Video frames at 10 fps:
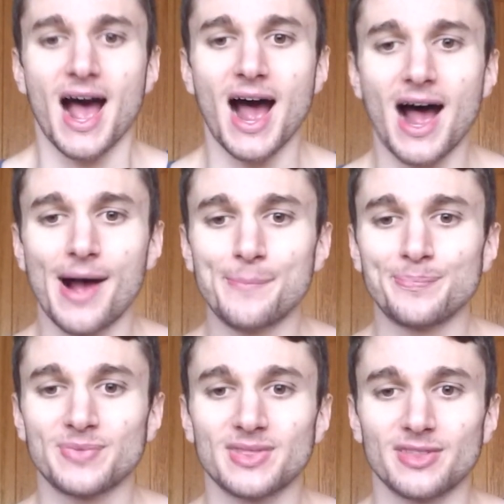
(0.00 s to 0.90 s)

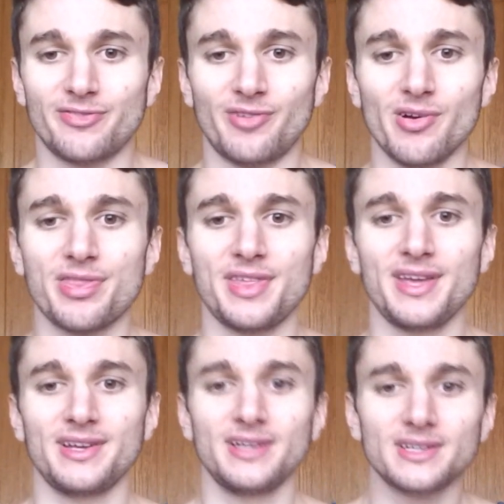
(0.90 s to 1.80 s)
The fifth
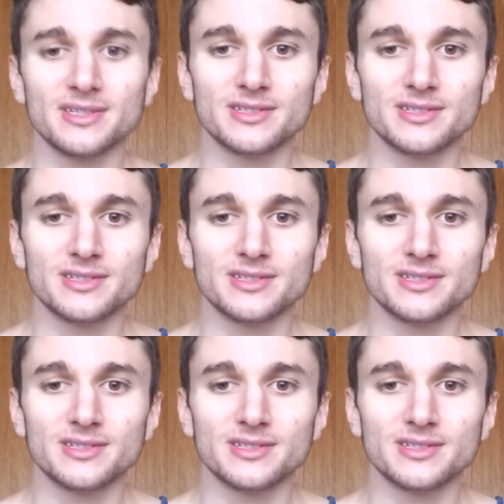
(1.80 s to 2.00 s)
thing